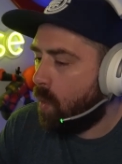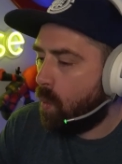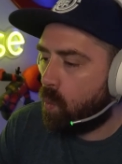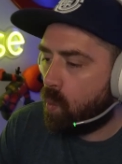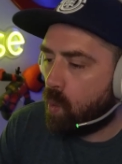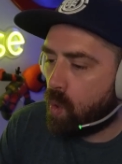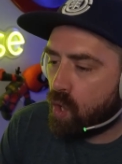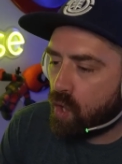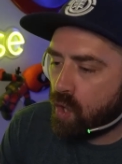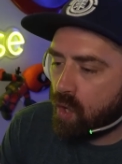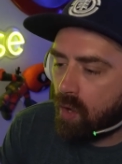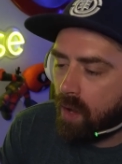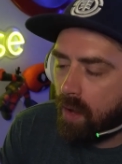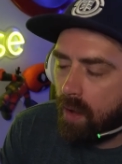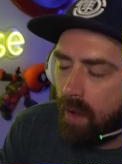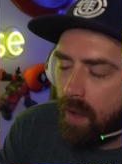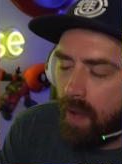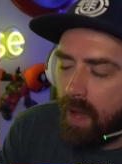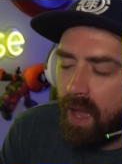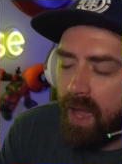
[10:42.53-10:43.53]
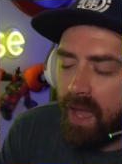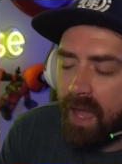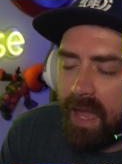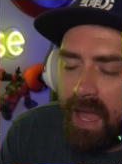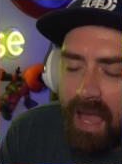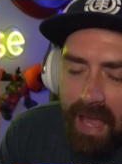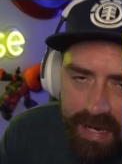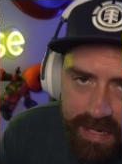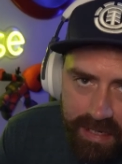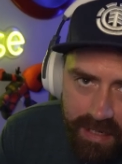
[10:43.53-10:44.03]
were
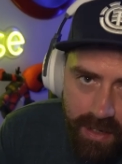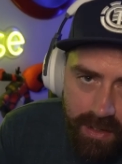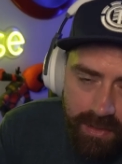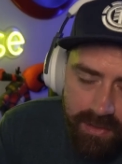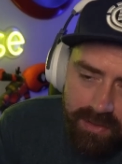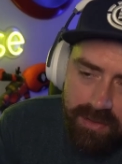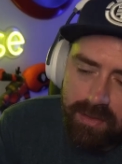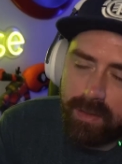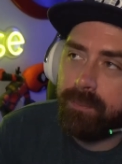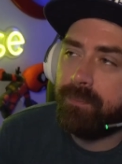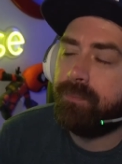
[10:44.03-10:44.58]
heinous.